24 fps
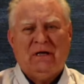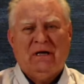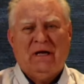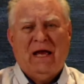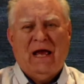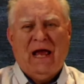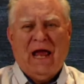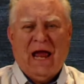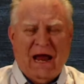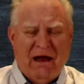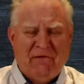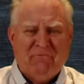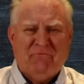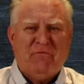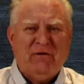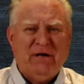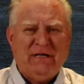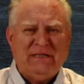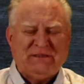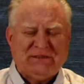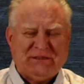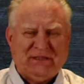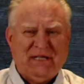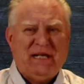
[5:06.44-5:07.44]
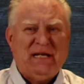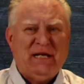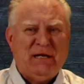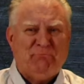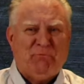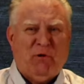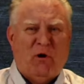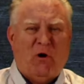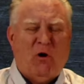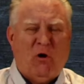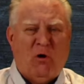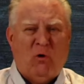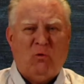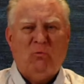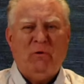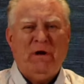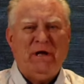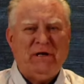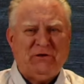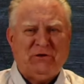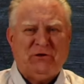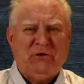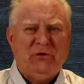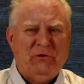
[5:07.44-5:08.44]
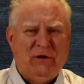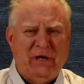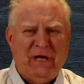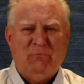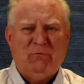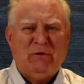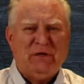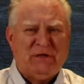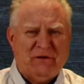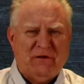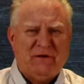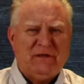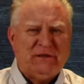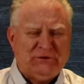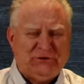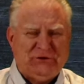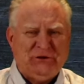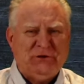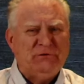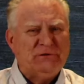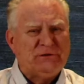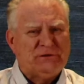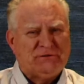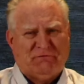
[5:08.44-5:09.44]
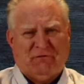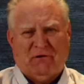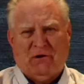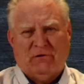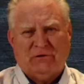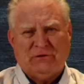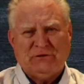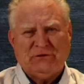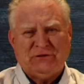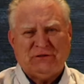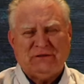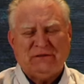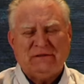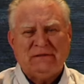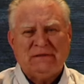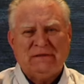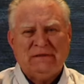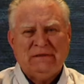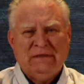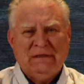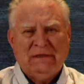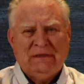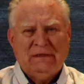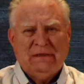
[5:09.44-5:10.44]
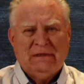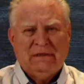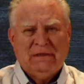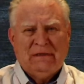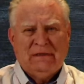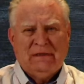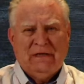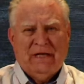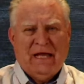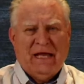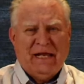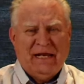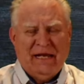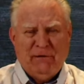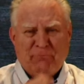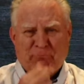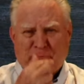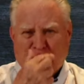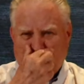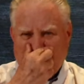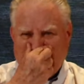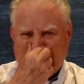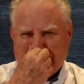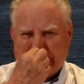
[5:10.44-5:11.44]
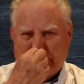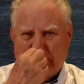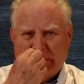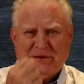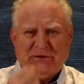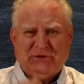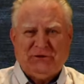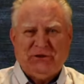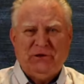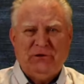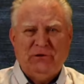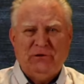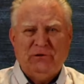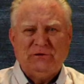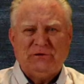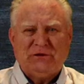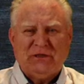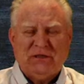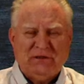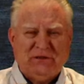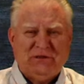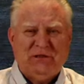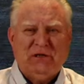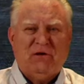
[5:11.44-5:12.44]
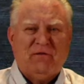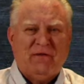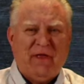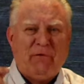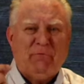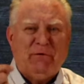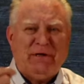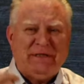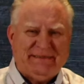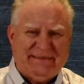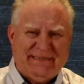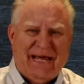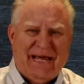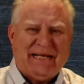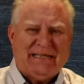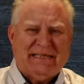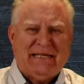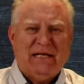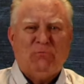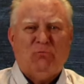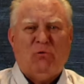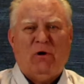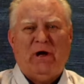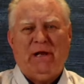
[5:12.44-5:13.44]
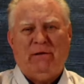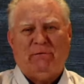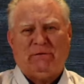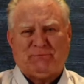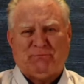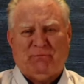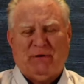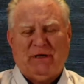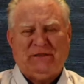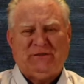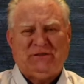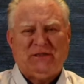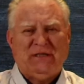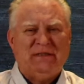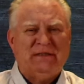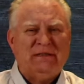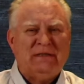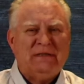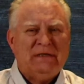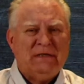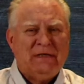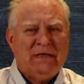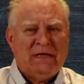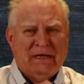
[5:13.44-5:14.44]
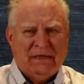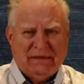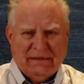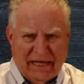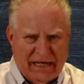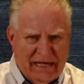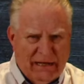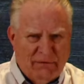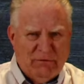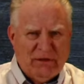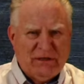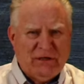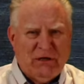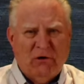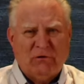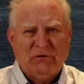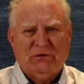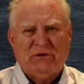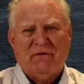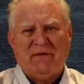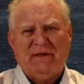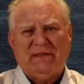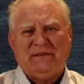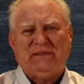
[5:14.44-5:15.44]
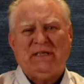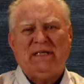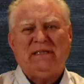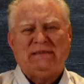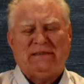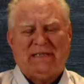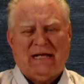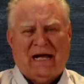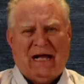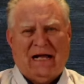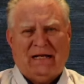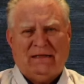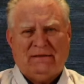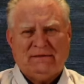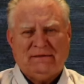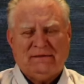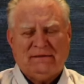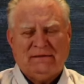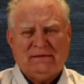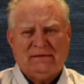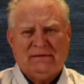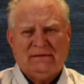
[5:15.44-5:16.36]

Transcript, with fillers: every city Paul went to, he went to the Jews first. And he preached to the Jews until they rejected what he was preaching. Then he would go to the Gentiles.